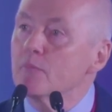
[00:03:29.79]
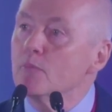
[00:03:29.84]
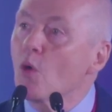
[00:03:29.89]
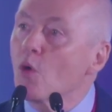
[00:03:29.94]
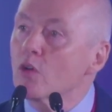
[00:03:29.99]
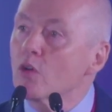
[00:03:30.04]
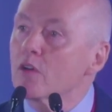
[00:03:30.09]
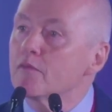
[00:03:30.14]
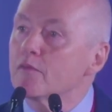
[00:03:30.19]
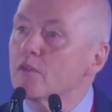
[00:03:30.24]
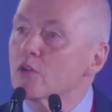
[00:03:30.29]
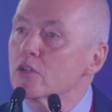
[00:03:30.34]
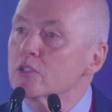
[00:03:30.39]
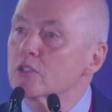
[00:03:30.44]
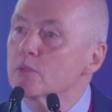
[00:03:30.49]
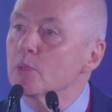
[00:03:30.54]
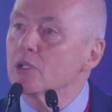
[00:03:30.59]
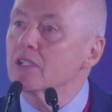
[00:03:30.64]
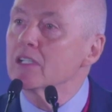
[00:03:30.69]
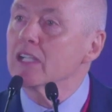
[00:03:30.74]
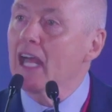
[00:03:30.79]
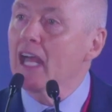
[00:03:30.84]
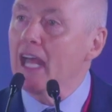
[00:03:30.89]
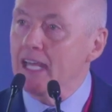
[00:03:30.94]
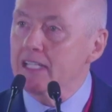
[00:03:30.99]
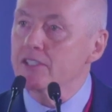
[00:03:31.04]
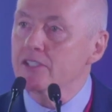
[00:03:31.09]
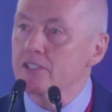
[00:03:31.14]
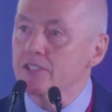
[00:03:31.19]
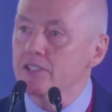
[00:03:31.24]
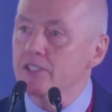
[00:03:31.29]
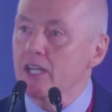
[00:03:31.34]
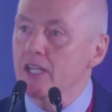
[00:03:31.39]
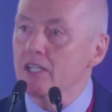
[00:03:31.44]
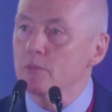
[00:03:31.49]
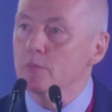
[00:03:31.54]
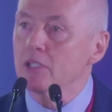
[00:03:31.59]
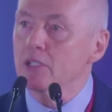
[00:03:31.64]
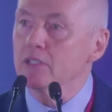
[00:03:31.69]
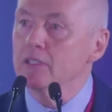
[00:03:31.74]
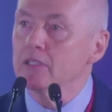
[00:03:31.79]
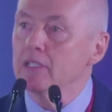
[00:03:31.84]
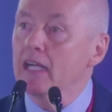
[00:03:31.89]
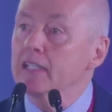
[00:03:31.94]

more affordable, and sustainable.